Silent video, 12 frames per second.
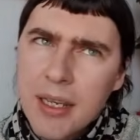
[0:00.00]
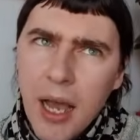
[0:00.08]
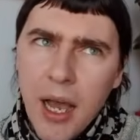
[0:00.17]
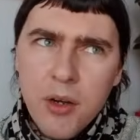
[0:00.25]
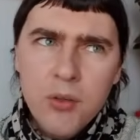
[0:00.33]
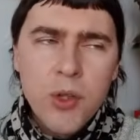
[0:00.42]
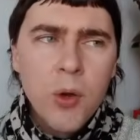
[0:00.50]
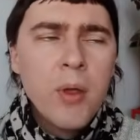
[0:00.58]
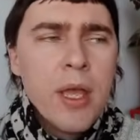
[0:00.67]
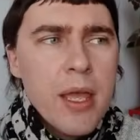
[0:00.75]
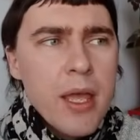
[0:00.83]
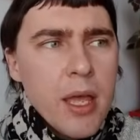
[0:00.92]
I don't know.
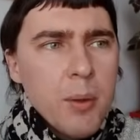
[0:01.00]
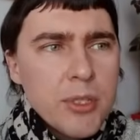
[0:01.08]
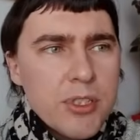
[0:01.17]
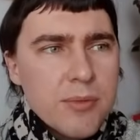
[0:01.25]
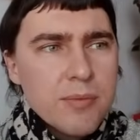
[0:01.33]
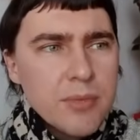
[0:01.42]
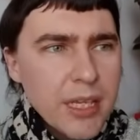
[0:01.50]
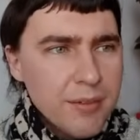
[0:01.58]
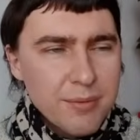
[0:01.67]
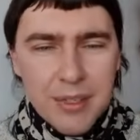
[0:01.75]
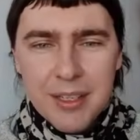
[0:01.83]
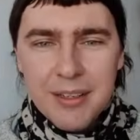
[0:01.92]
But
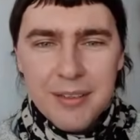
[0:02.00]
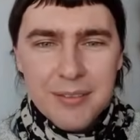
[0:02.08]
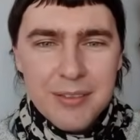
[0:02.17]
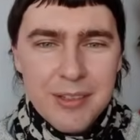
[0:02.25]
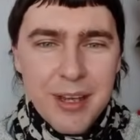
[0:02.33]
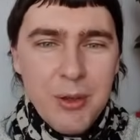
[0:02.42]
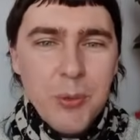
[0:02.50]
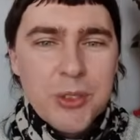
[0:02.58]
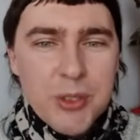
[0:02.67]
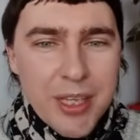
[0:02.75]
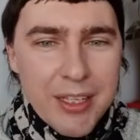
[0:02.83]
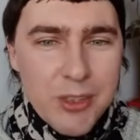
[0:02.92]
yeah, I don't want
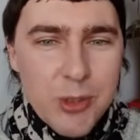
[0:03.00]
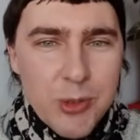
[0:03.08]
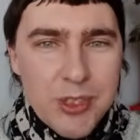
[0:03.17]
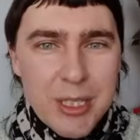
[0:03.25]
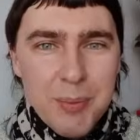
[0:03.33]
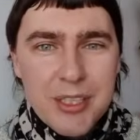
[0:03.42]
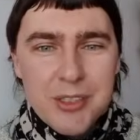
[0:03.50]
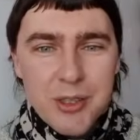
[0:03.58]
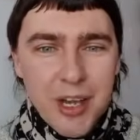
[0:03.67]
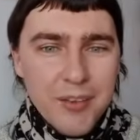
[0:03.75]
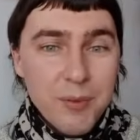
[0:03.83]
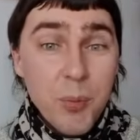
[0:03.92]
to get too deep into
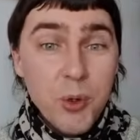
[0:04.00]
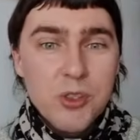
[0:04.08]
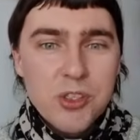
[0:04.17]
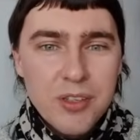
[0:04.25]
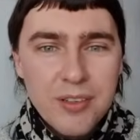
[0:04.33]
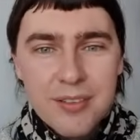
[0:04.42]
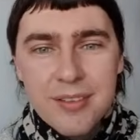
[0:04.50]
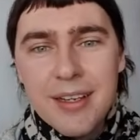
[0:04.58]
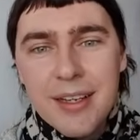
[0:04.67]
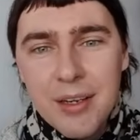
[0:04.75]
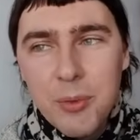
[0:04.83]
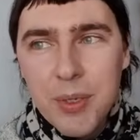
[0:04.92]
kind of personal
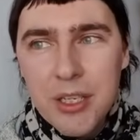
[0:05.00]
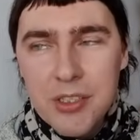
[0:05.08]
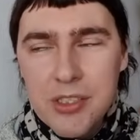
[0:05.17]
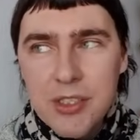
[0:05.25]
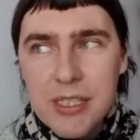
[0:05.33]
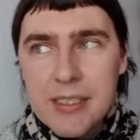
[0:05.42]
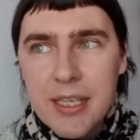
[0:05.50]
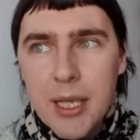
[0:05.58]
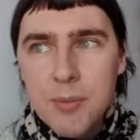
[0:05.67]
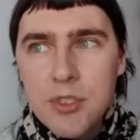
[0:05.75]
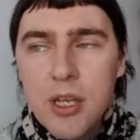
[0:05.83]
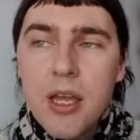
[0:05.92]
opinions on these
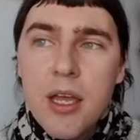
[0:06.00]
games.